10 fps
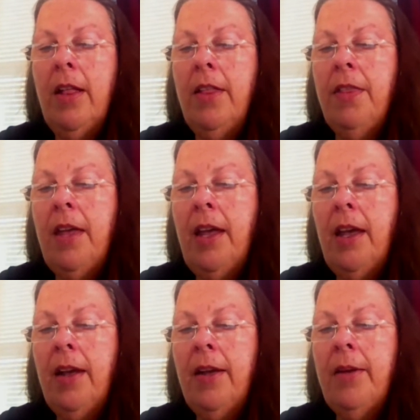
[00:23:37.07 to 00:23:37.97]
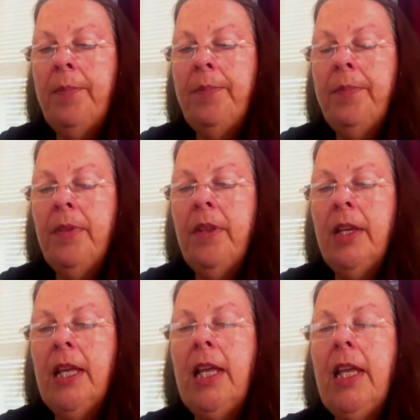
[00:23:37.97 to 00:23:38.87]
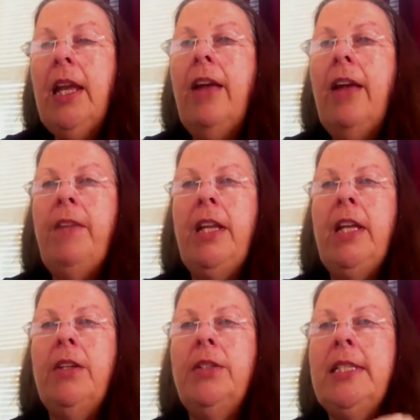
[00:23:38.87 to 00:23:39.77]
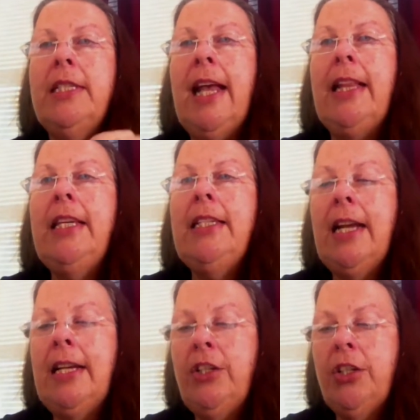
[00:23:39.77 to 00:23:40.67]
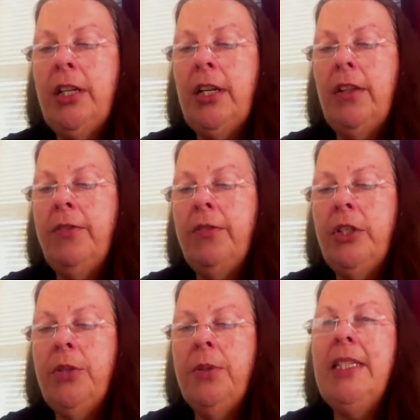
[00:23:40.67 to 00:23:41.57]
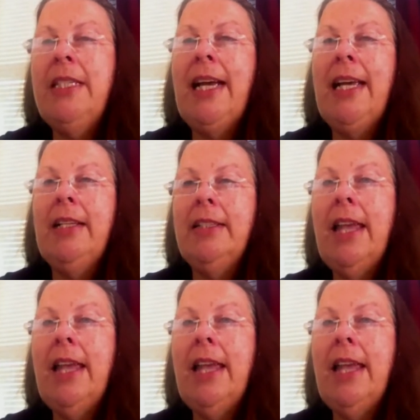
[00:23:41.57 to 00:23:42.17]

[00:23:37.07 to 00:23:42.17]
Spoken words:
The key on videos is get the attention in the first 3 seconds.